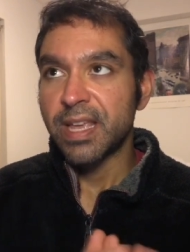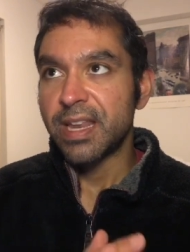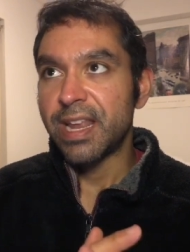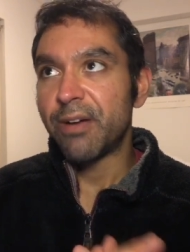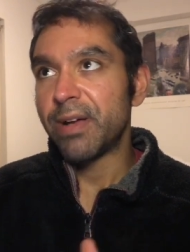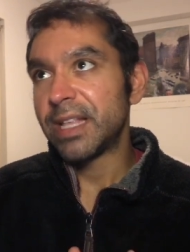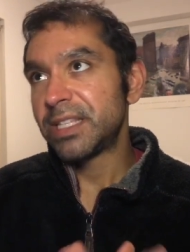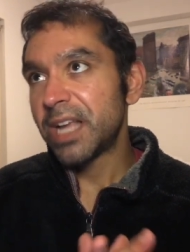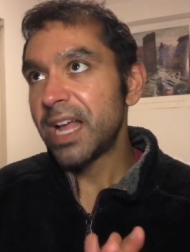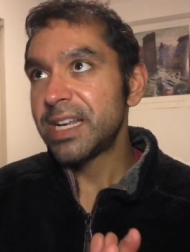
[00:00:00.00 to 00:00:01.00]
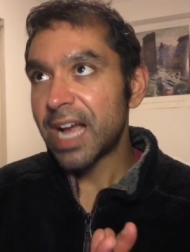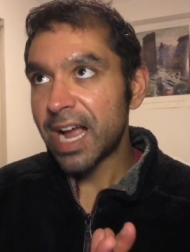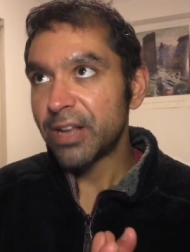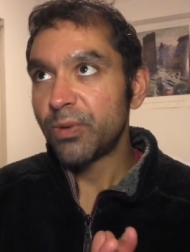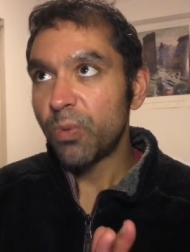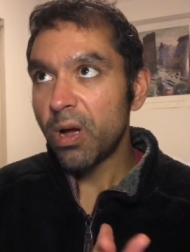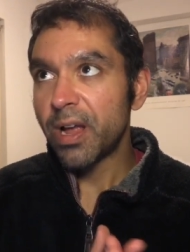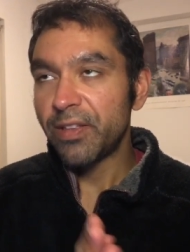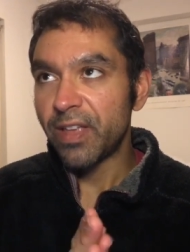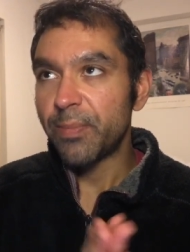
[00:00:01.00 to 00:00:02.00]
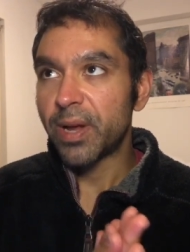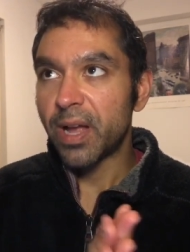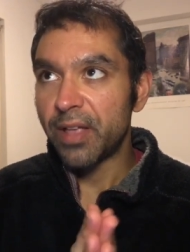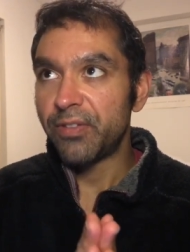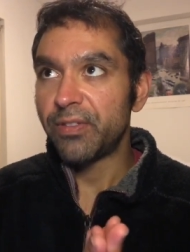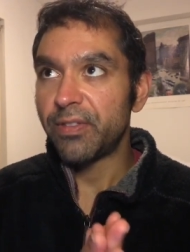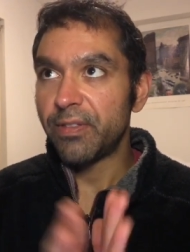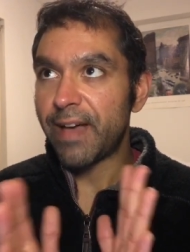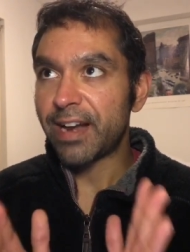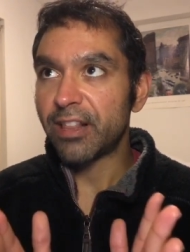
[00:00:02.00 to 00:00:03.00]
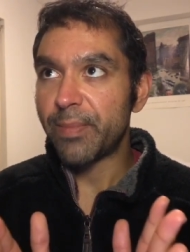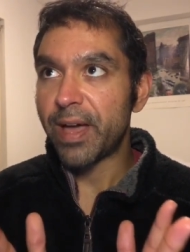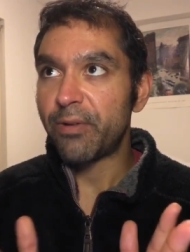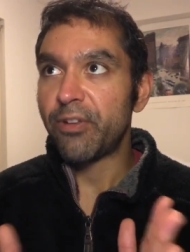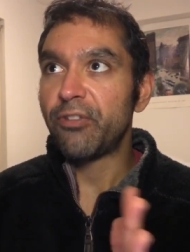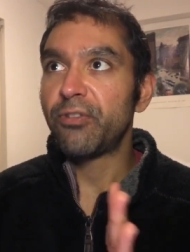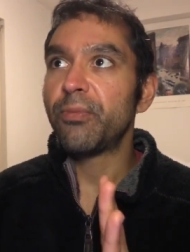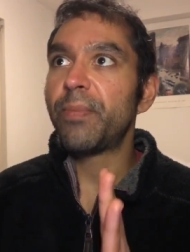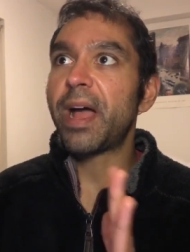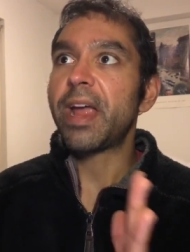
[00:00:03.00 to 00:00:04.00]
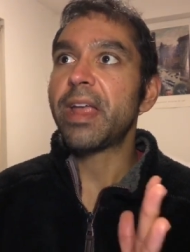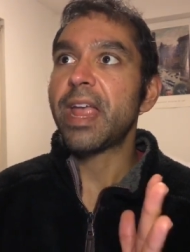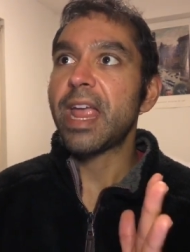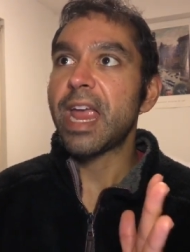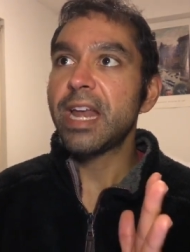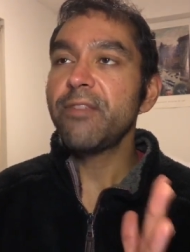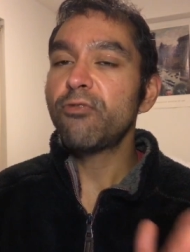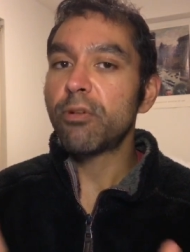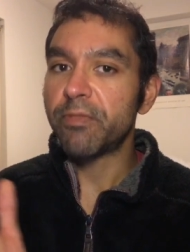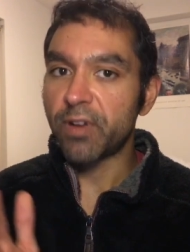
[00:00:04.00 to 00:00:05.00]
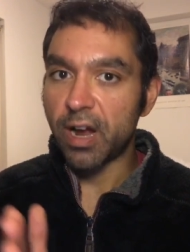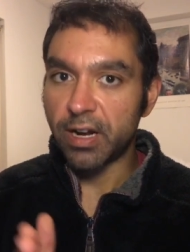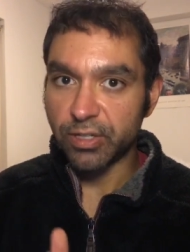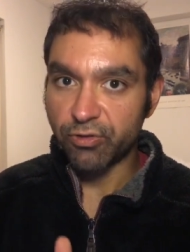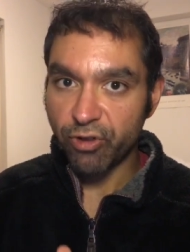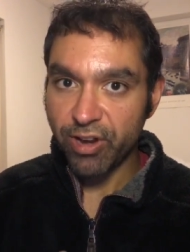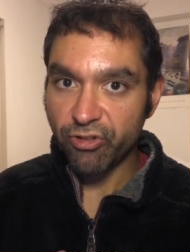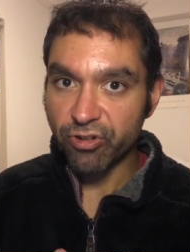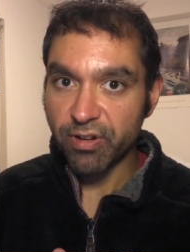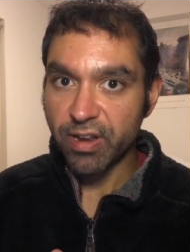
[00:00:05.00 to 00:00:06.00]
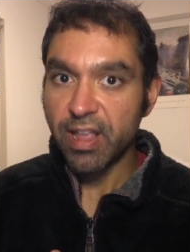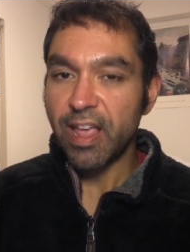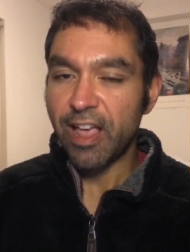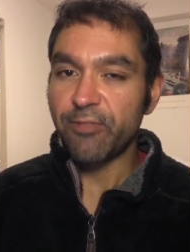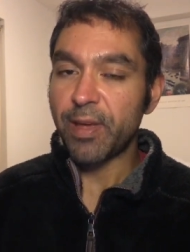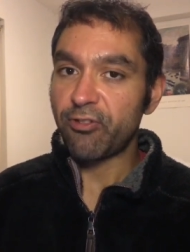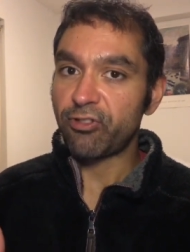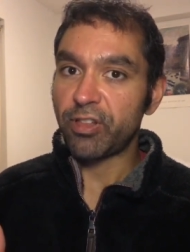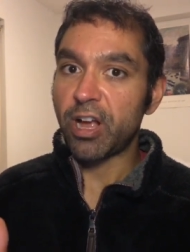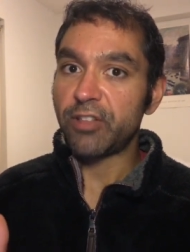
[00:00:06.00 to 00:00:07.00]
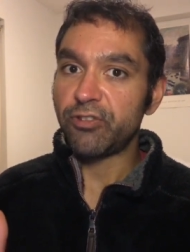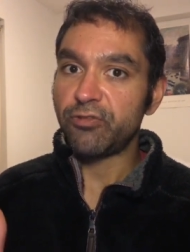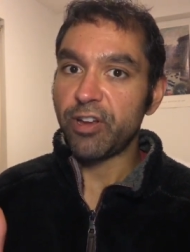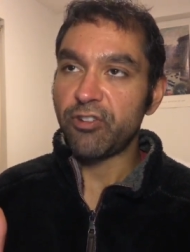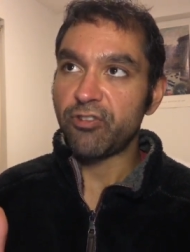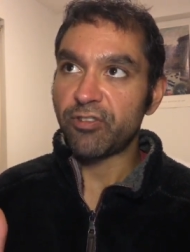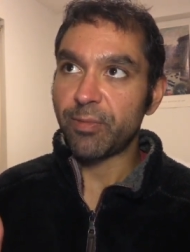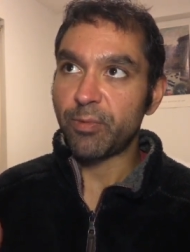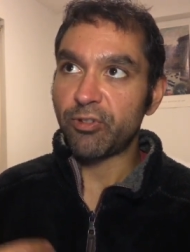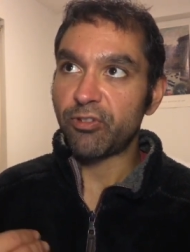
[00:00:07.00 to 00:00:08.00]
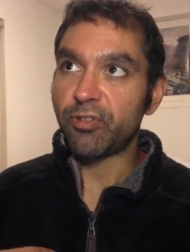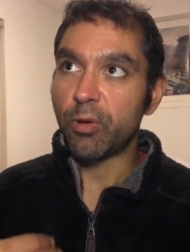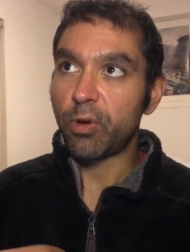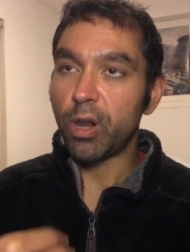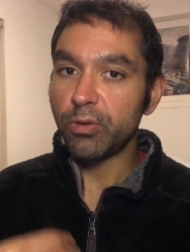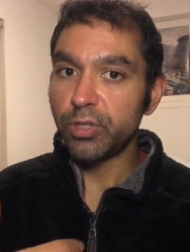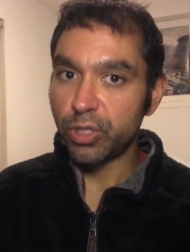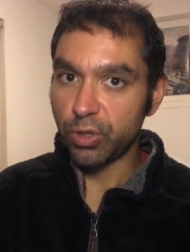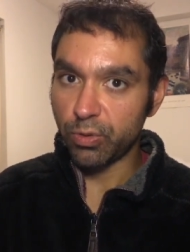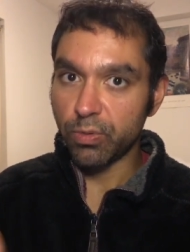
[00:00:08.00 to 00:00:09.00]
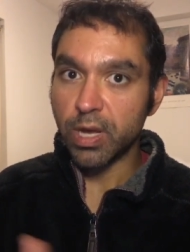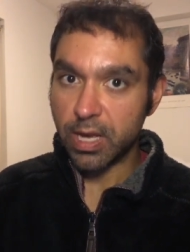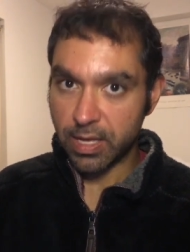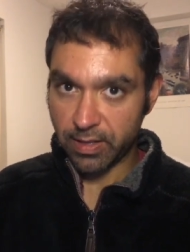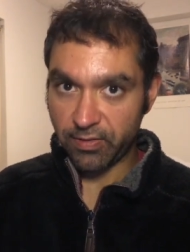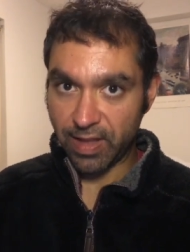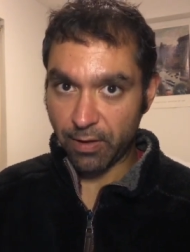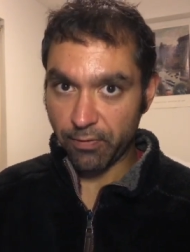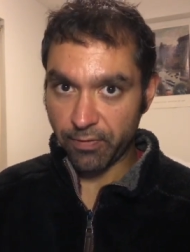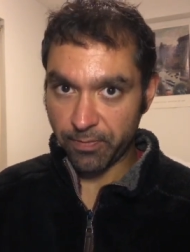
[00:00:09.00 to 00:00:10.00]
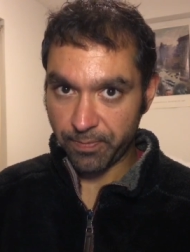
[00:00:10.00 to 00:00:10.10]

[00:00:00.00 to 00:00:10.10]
Now, it's not entirely wrong, I say, because the fact of the matter is, by any form of concentration, especially concentration on something which is so close to the self,